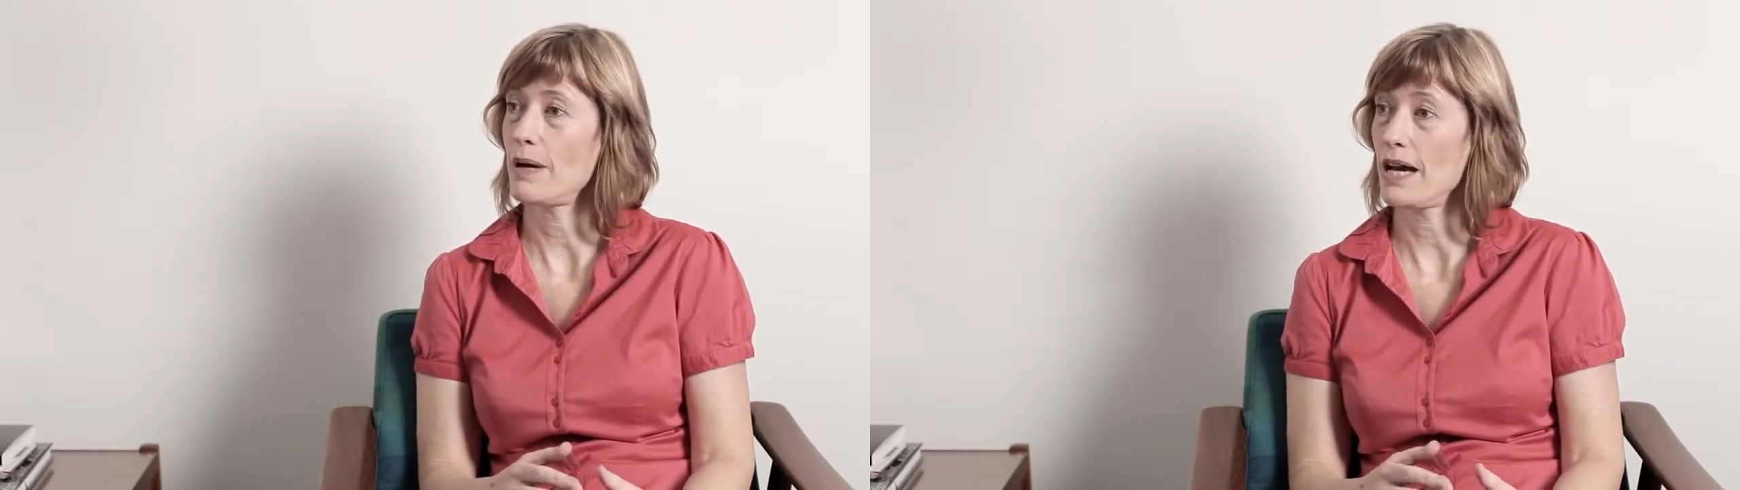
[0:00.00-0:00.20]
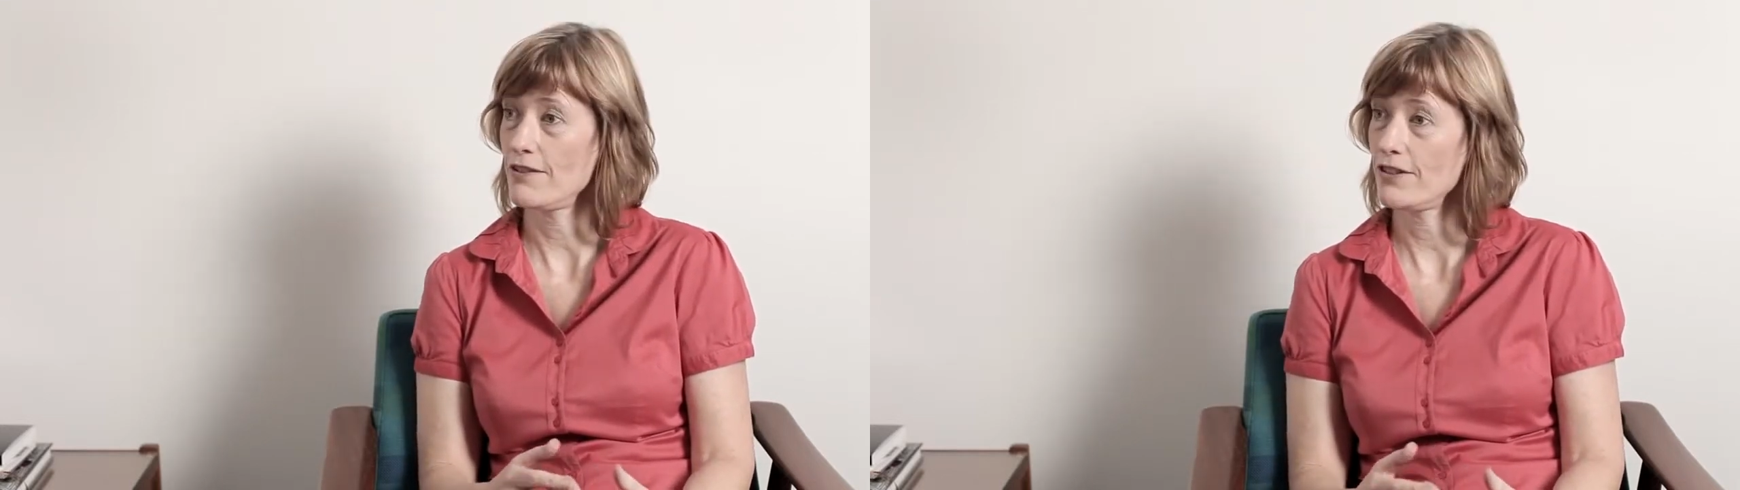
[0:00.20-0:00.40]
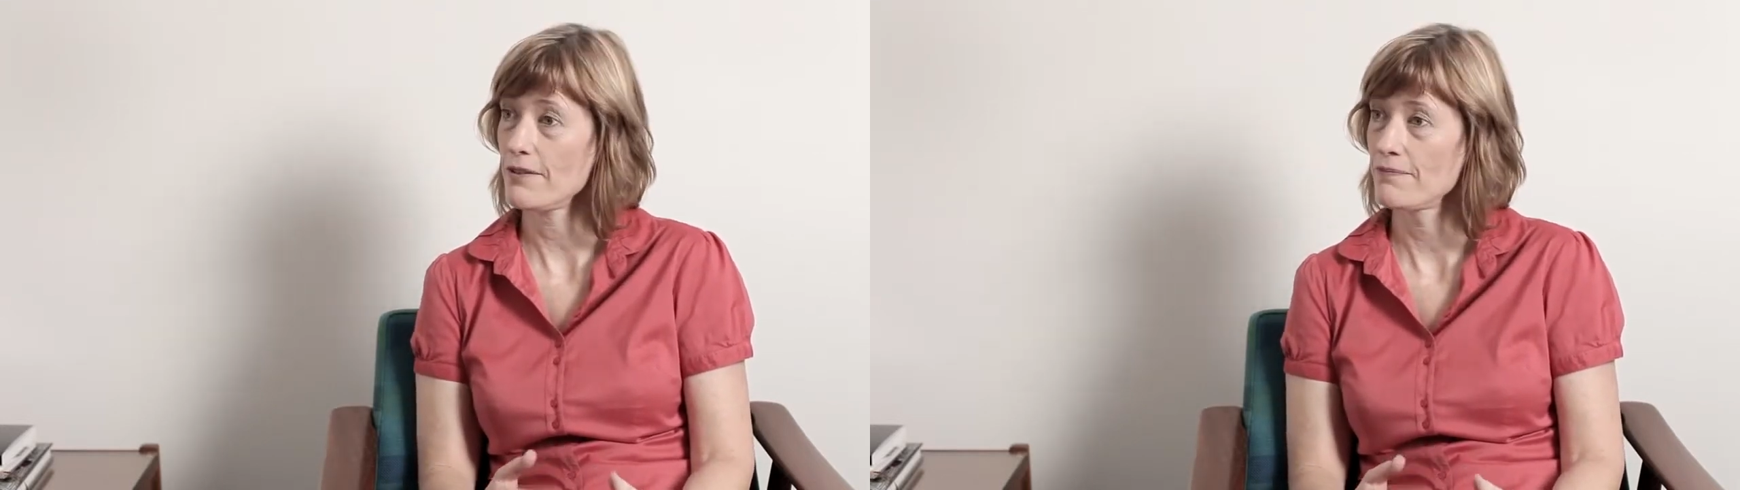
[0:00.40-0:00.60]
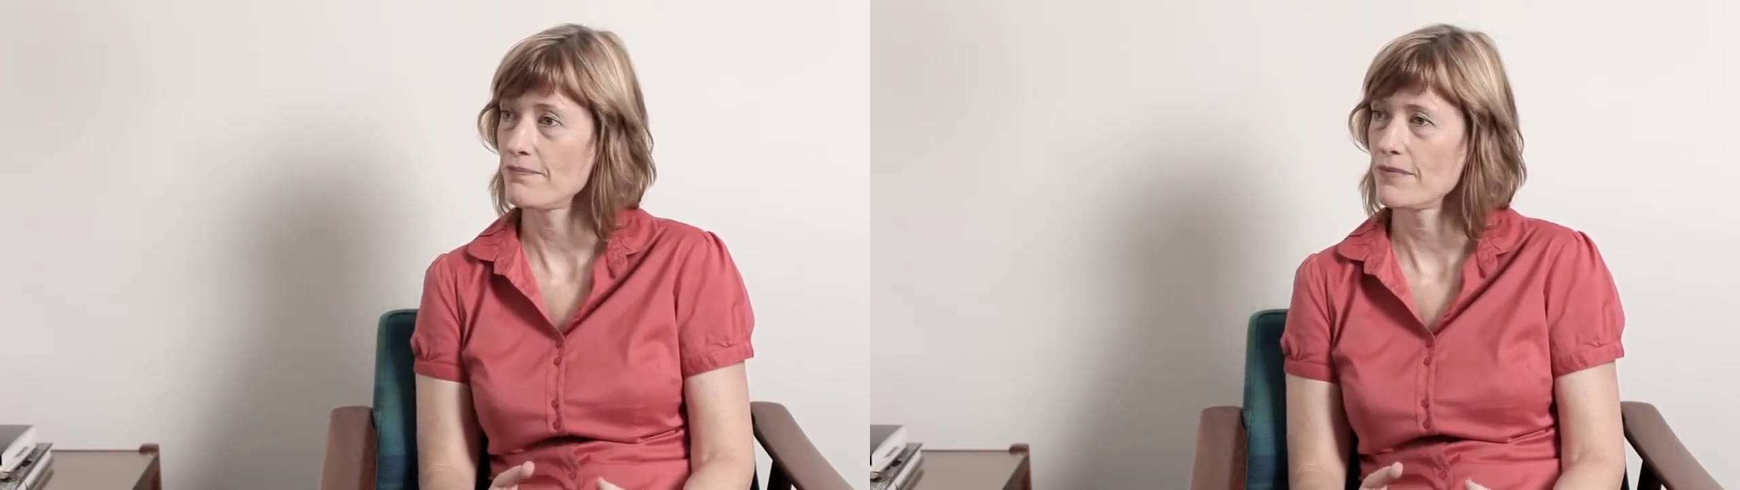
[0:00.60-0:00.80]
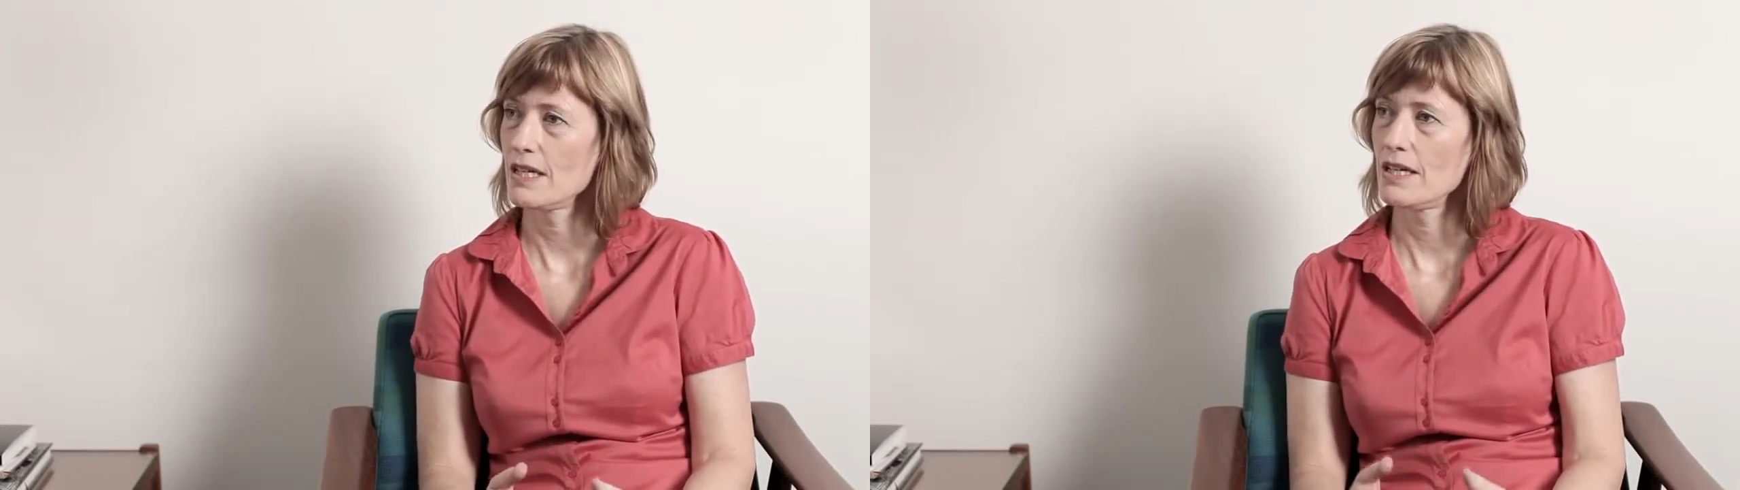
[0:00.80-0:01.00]
behaviour,
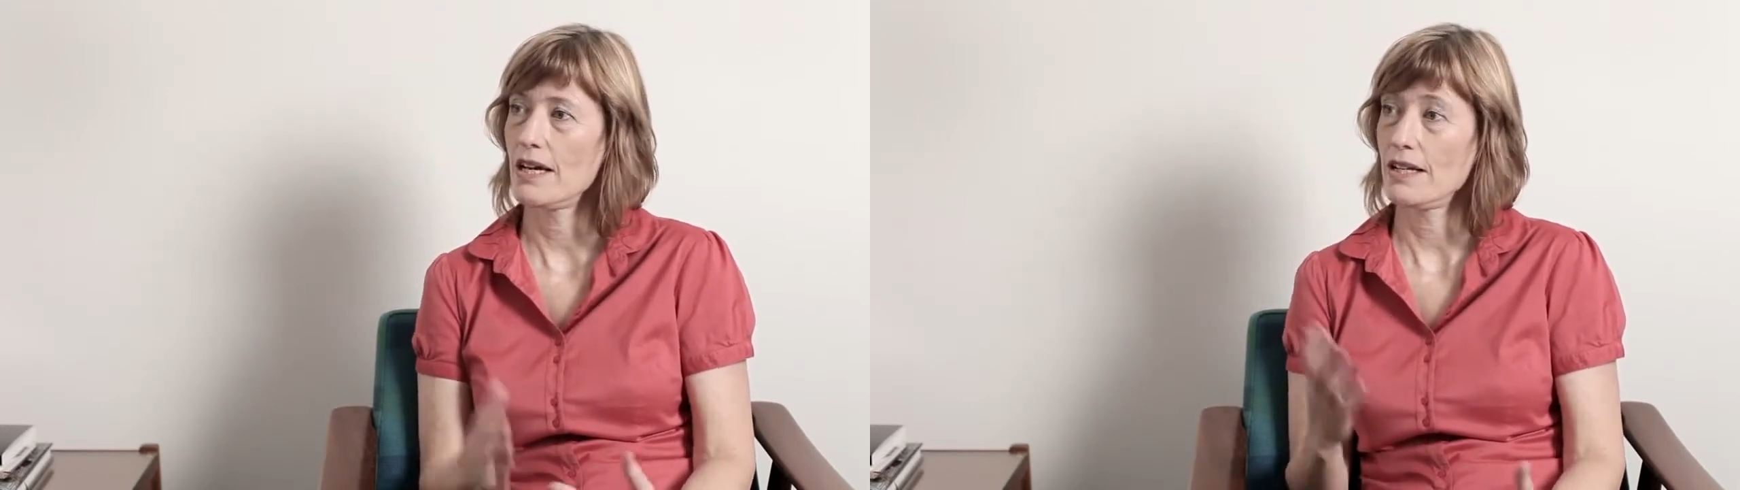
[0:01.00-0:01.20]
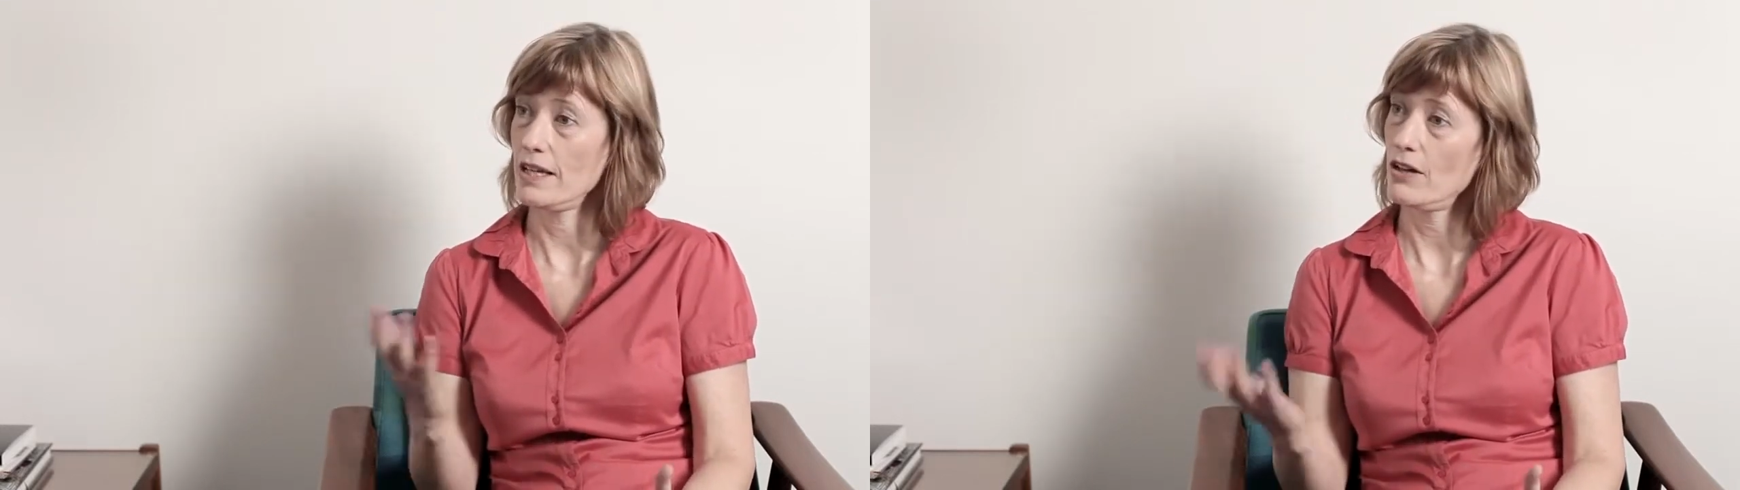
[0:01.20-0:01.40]
and